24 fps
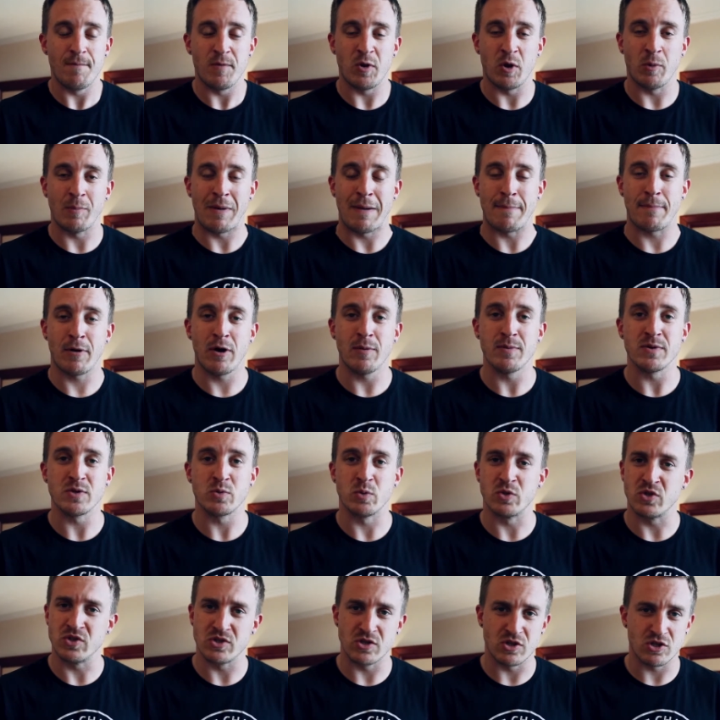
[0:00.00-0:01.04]
you know, my purpose,
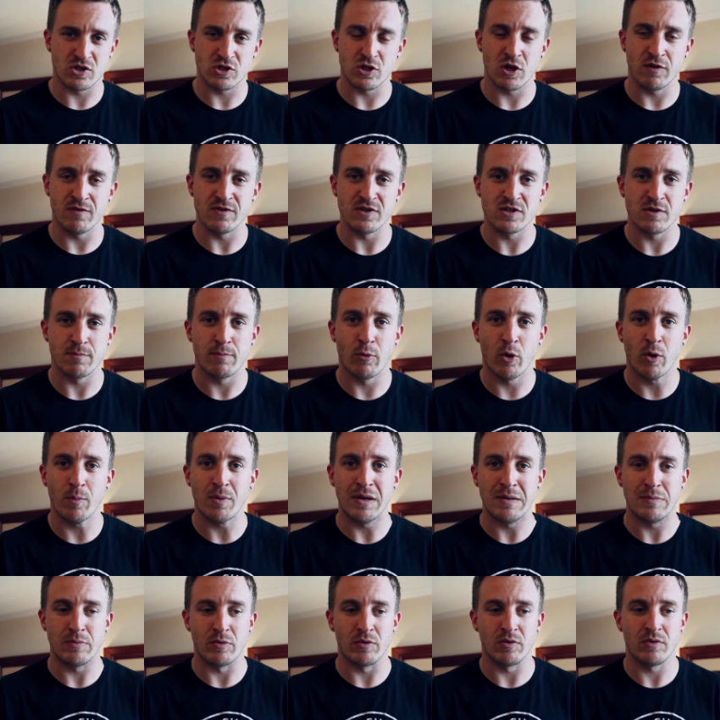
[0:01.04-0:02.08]
which is to serve and support
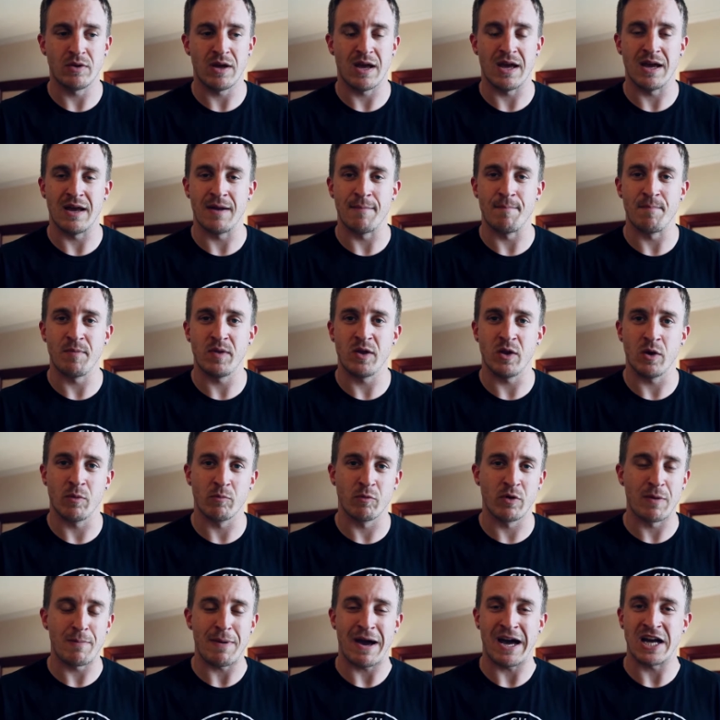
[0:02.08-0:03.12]
people. And, you know, I'm
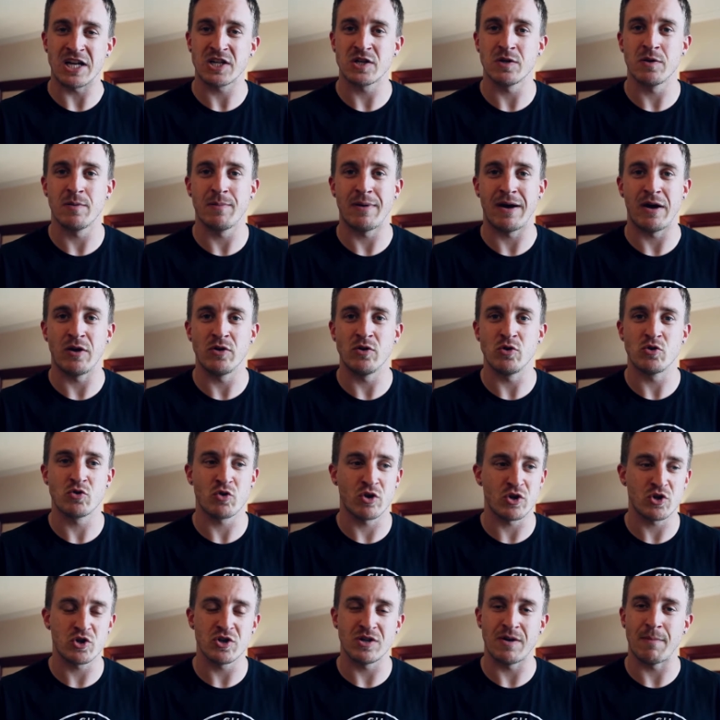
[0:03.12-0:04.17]
really passionate about
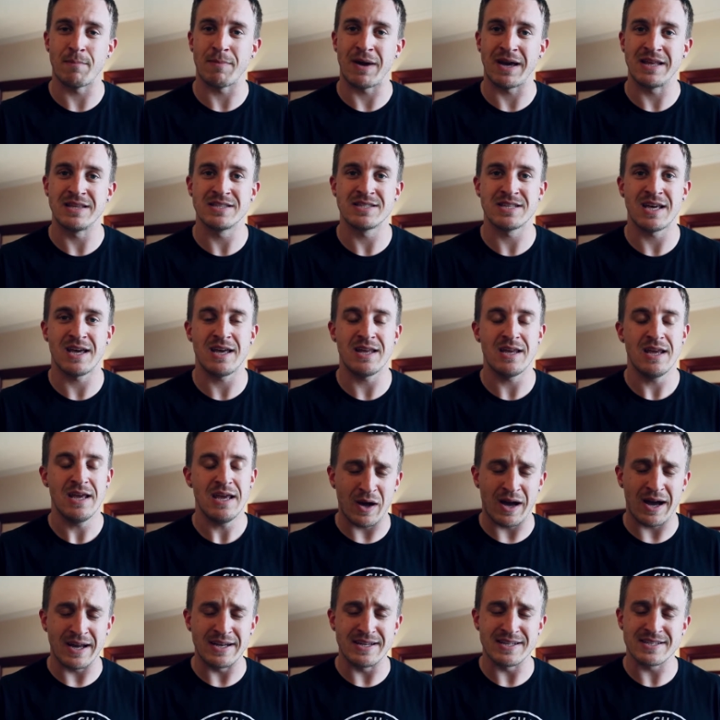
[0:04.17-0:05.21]
nutrition and mindset.
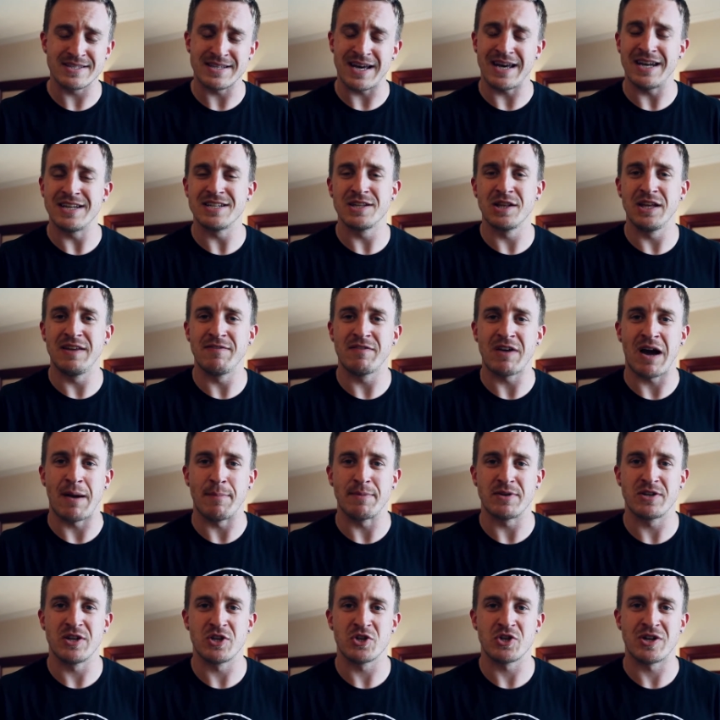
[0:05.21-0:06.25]
I decided to leave
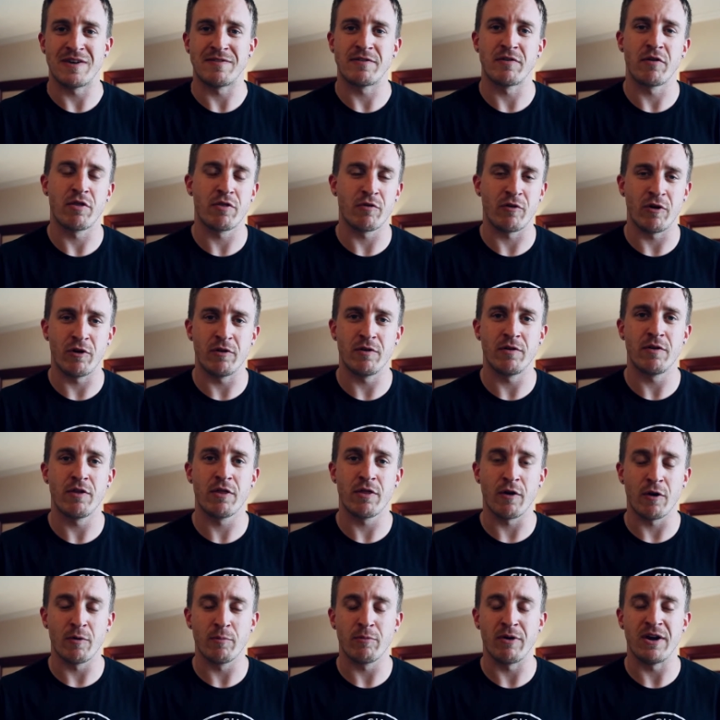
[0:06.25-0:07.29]
competition after a
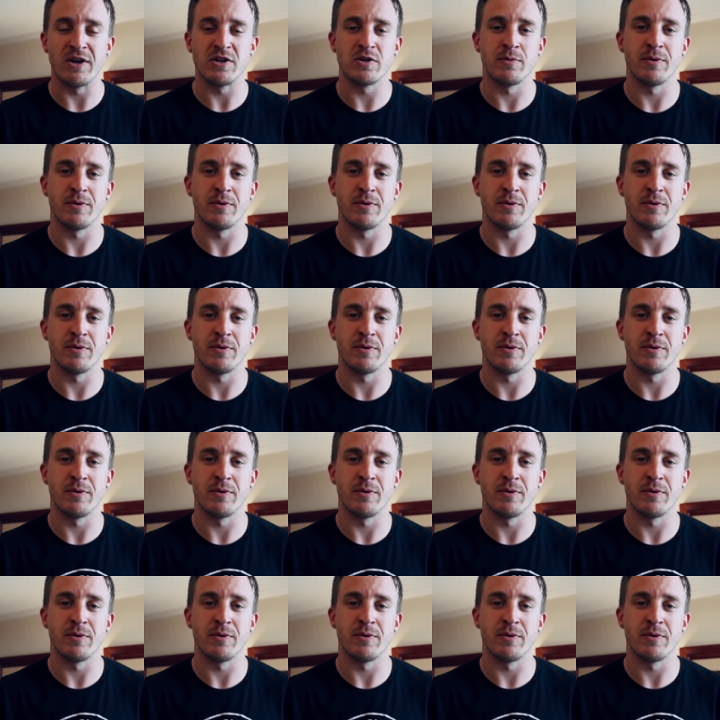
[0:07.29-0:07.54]
third brain